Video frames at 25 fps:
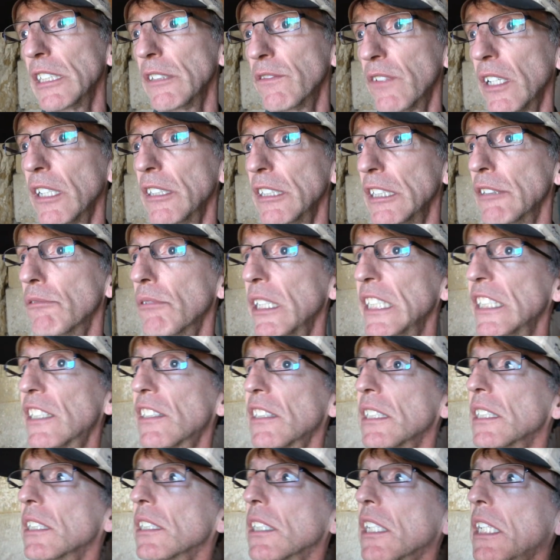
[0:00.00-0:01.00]
very
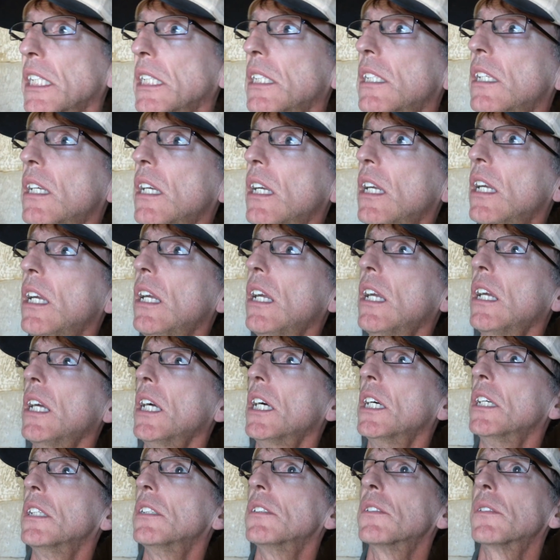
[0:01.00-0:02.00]
recently.
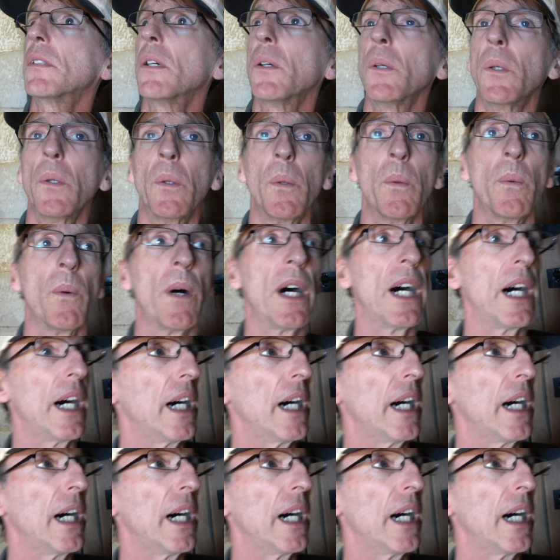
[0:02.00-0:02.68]
So,